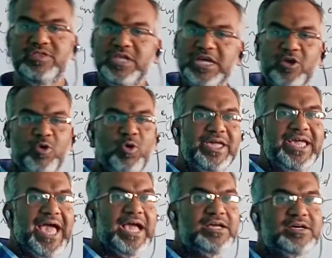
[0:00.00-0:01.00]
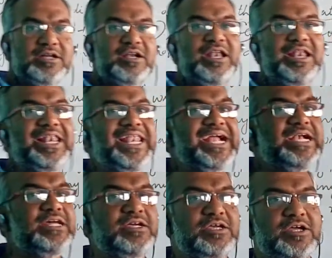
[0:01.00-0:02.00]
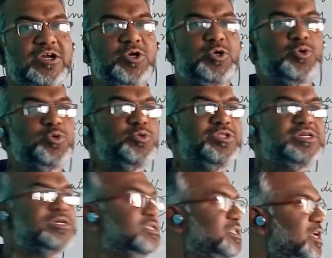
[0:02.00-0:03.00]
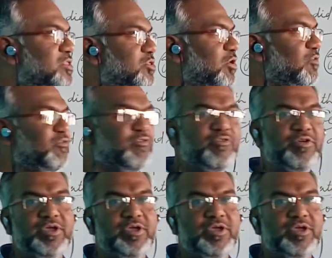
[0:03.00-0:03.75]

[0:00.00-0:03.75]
the growing anger, led to the death of